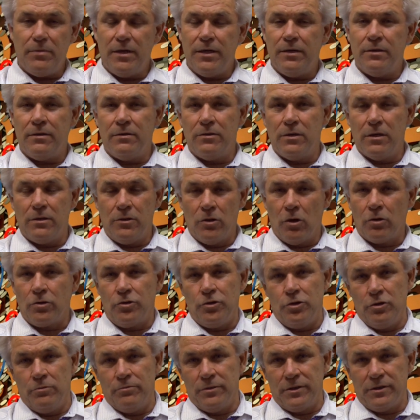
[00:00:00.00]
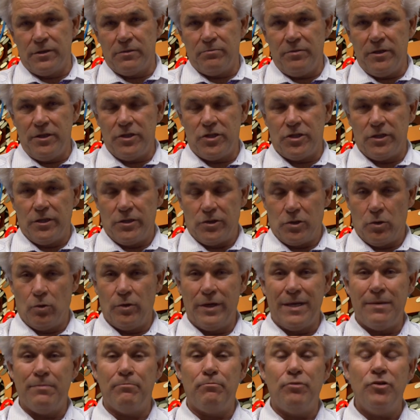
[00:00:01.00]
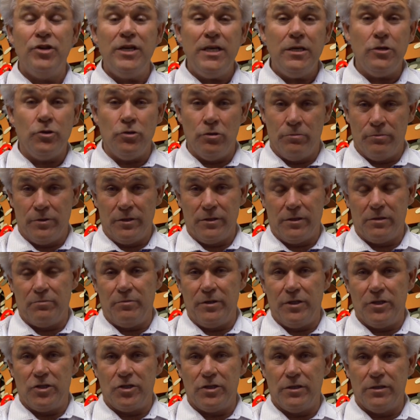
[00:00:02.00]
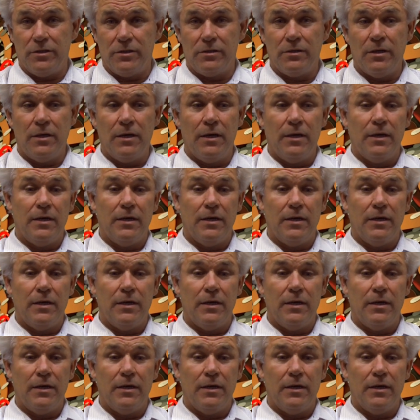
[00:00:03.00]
in non-human species or in pre-human species,